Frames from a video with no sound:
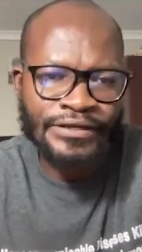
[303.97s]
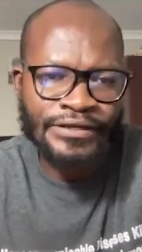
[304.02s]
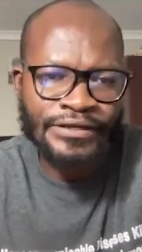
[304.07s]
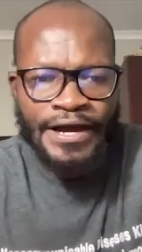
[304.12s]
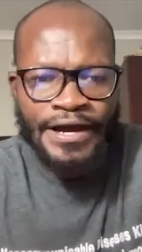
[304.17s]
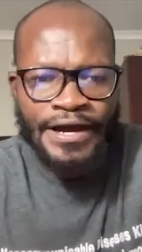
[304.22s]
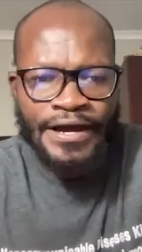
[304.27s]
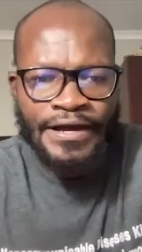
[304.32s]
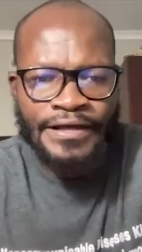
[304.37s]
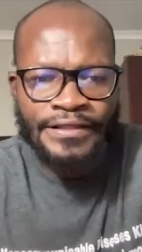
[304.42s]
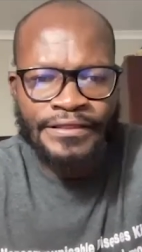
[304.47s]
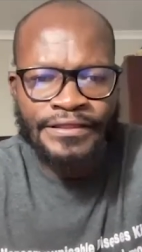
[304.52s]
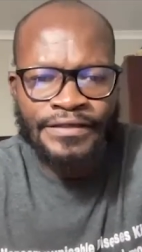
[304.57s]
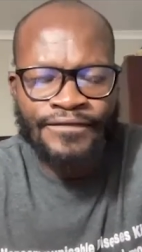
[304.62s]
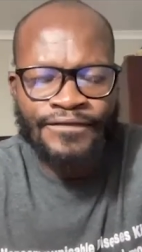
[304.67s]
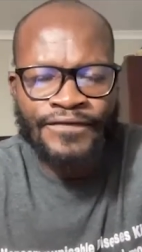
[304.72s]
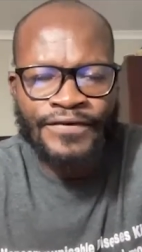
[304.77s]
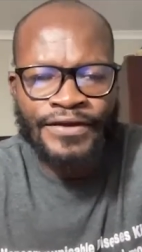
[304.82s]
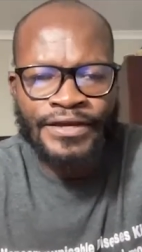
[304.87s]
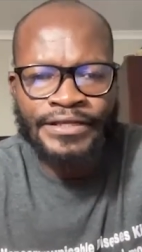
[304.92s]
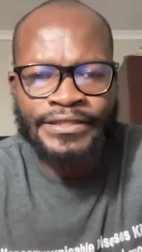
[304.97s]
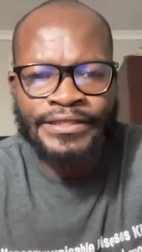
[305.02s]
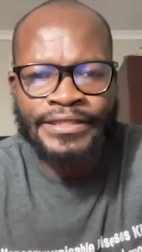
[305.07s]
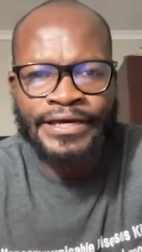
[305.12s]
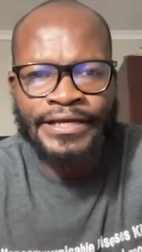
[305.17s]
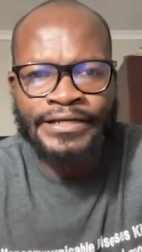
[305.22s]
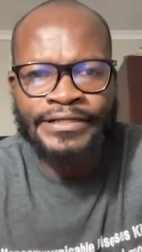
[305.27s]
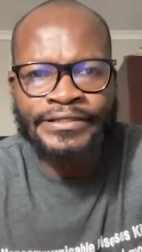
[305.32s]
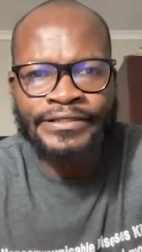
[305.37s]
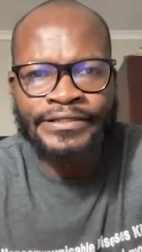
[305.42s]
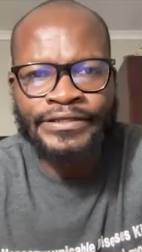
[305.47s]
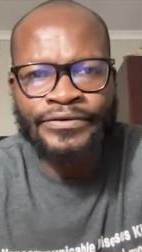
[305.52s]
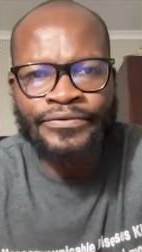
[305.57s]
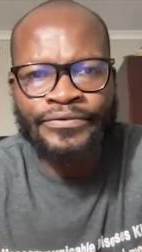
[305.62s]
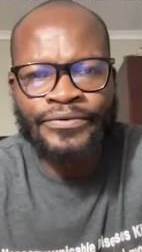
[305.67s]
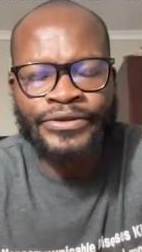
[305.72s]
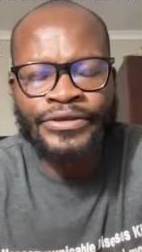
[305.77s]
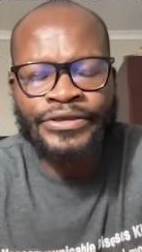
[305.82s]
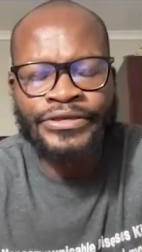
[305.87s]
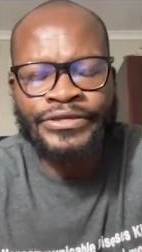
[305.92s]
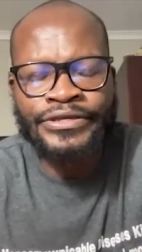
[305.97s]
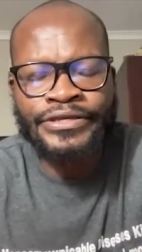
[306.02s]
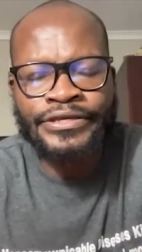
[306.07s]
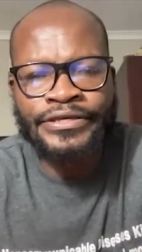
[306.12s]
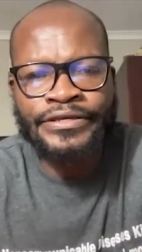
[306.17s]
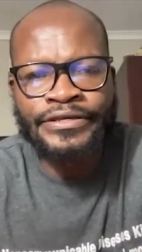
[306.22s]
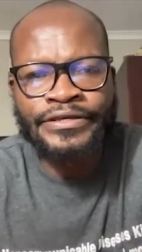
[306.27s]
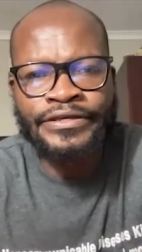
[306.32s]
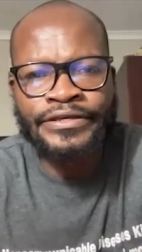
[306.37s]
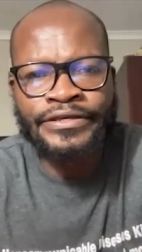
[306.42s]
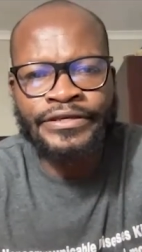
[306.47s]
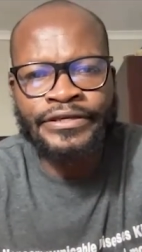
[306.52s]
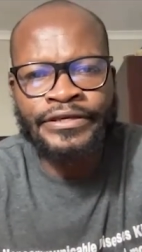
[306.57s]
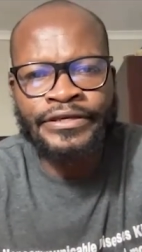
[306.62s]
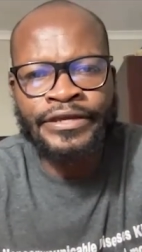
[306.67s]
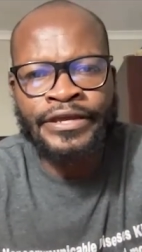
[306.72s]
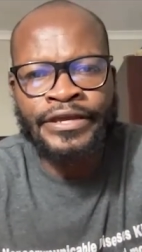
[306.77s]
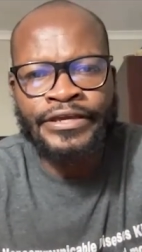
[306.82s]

uh, the fact that he, he, he,